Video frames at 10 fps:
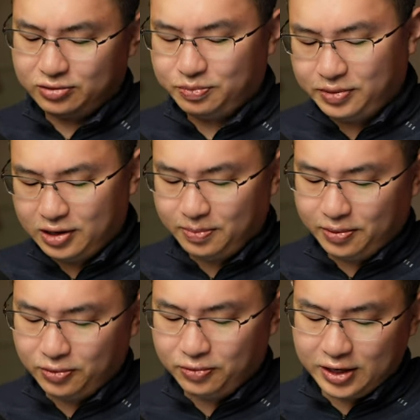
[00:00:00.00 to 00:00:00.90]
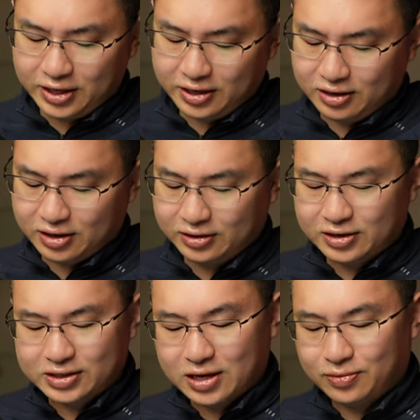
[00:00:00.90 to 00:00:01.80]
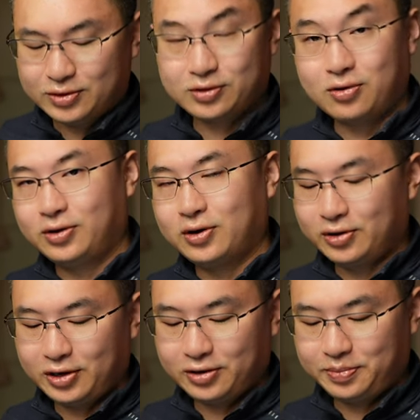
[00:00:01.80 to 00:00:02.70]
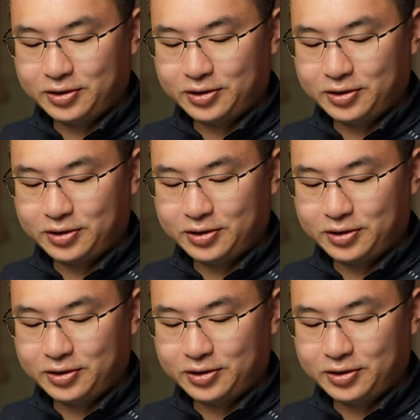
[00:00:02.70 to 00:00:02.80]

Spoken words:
do people really understand what's going on here?